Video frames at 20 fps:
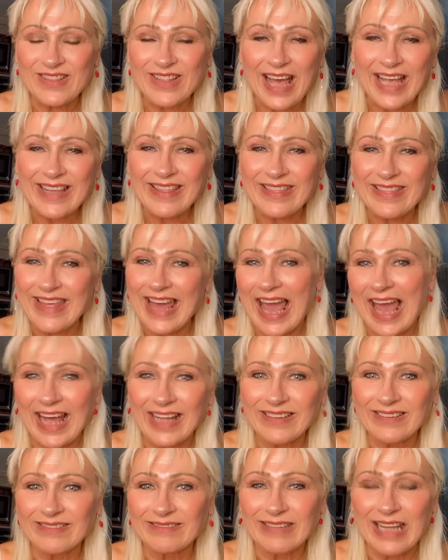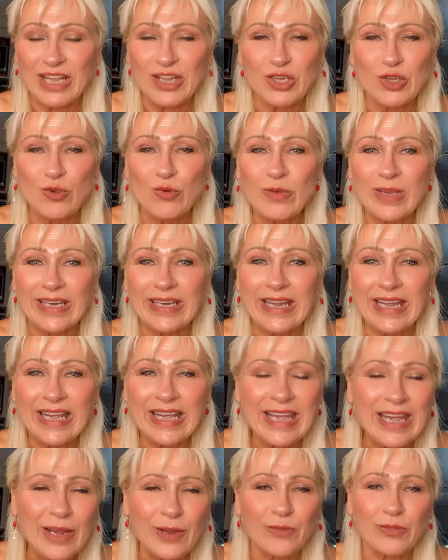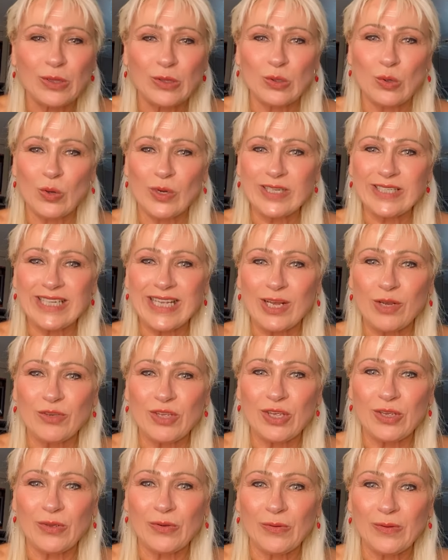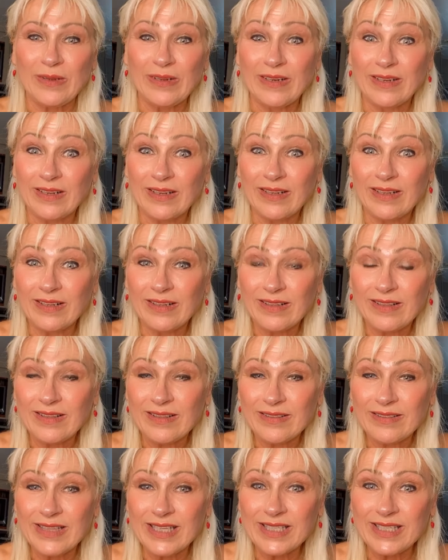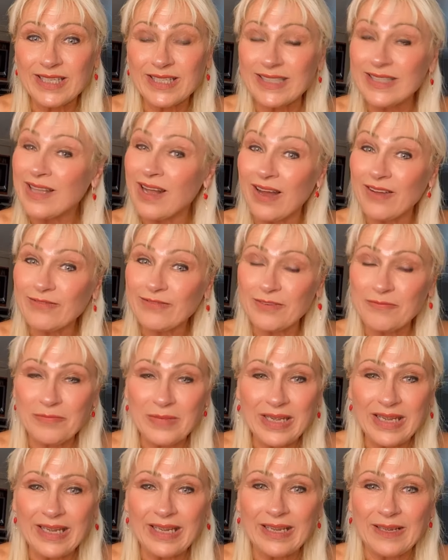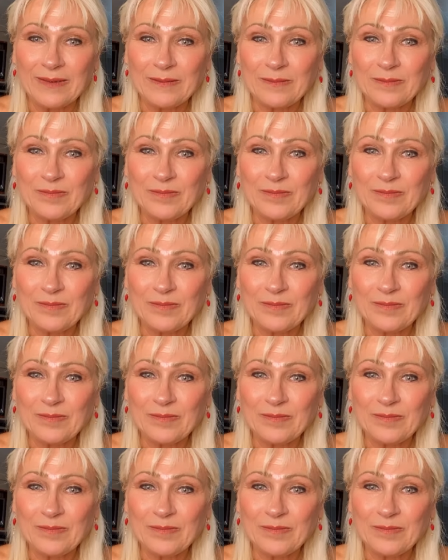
like that, that you can hear the Lord tell you, This is not for me.